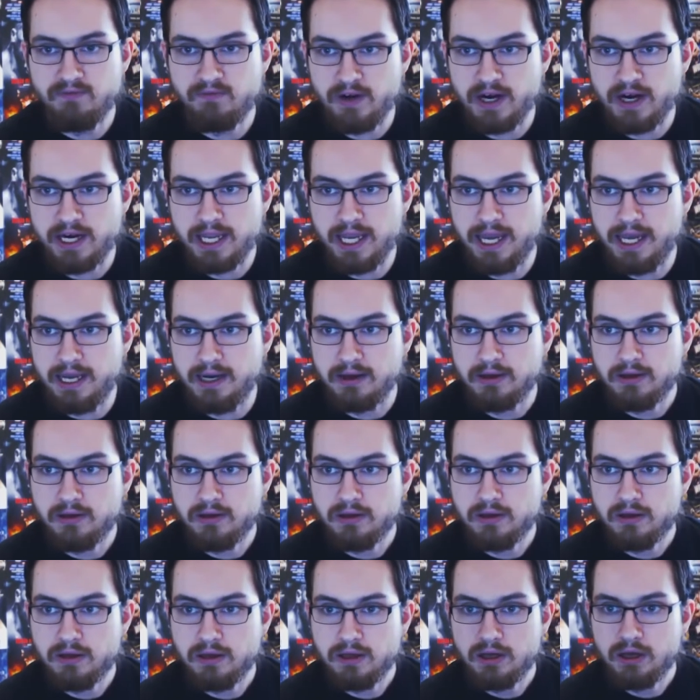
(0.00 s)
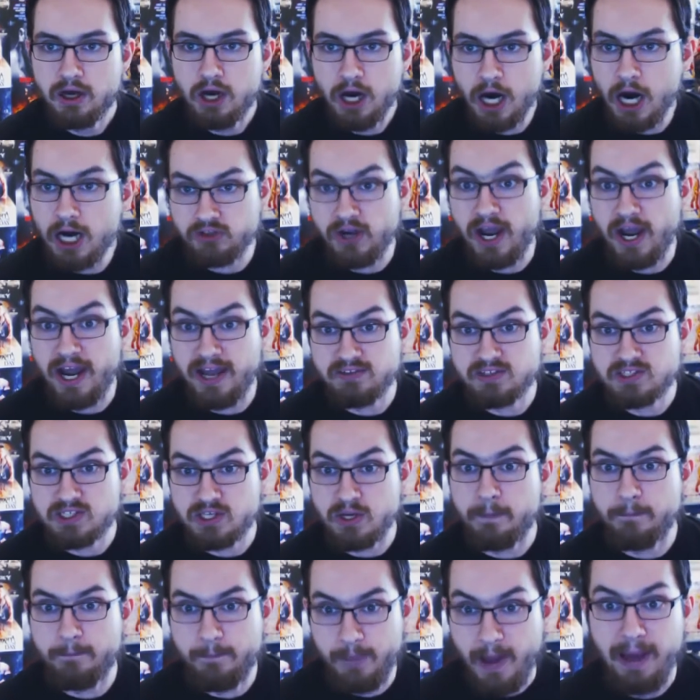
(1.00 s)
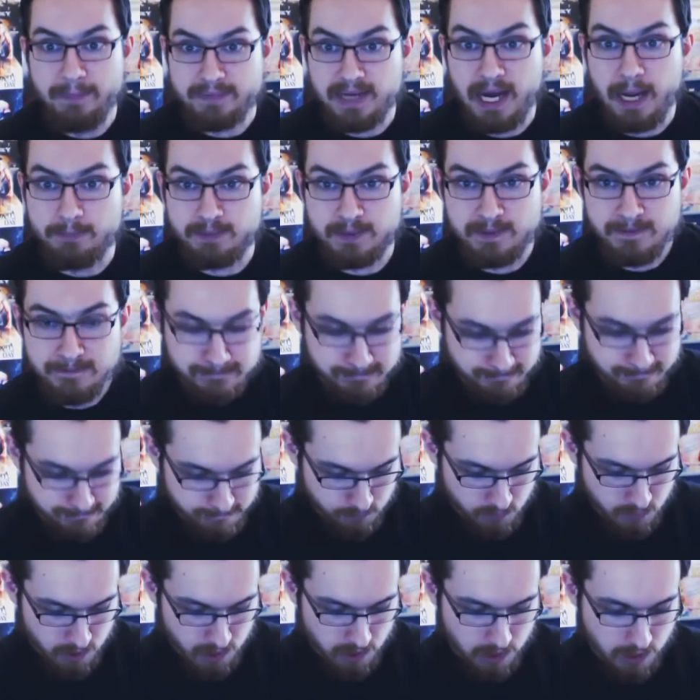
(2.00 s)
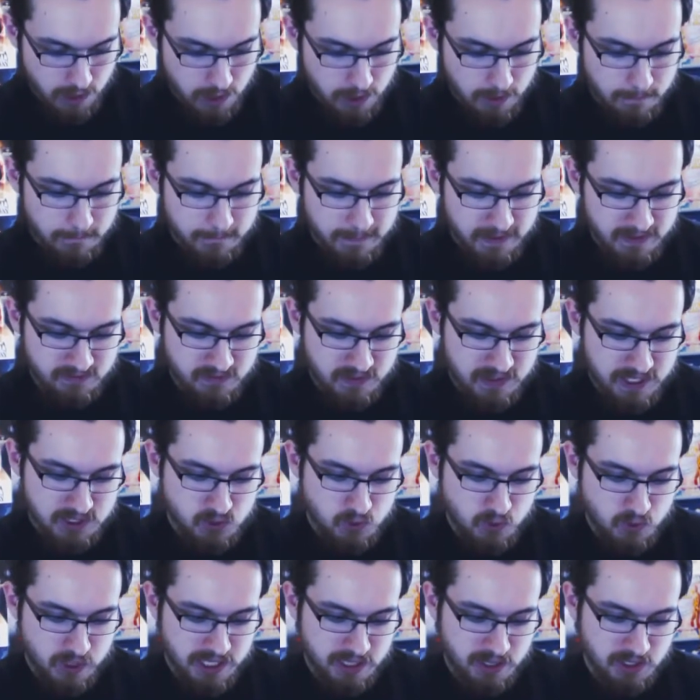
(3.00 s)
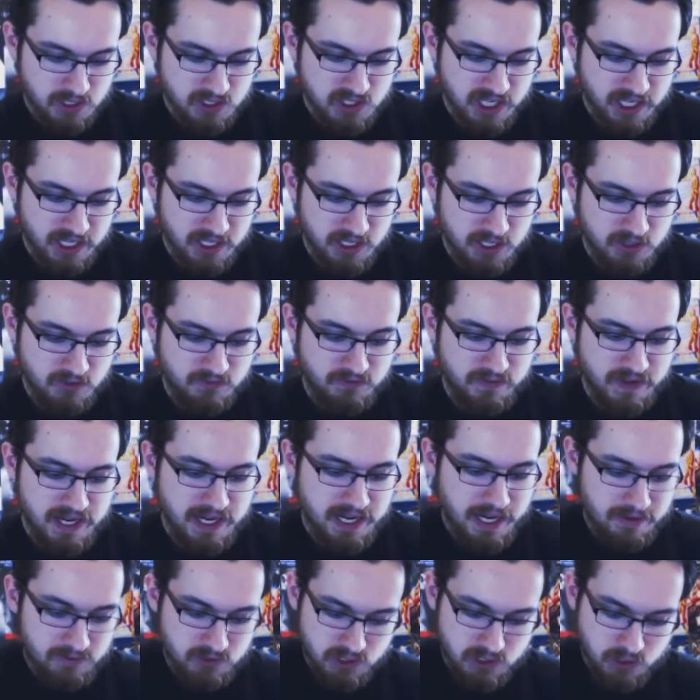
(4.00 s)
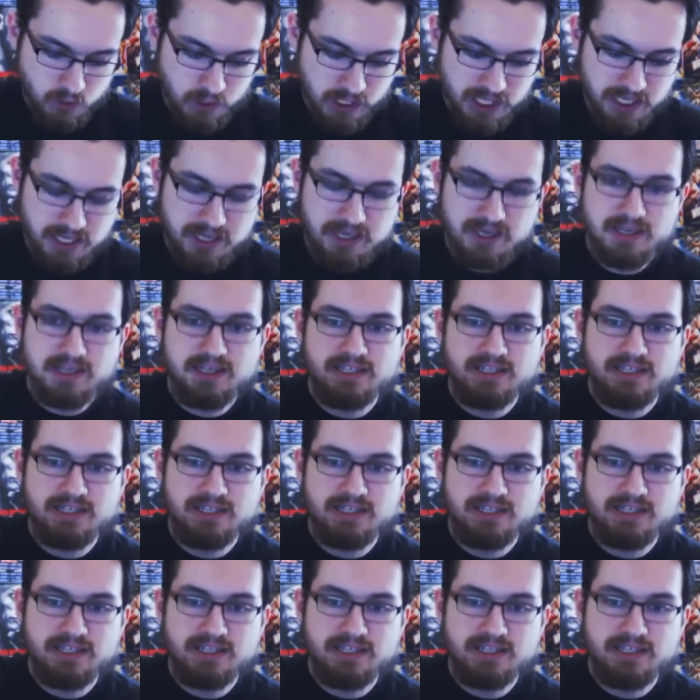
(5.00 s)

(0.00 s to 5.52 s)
frickin' hard drive is still popping up. But for this one, it looks like a little fun novelty one.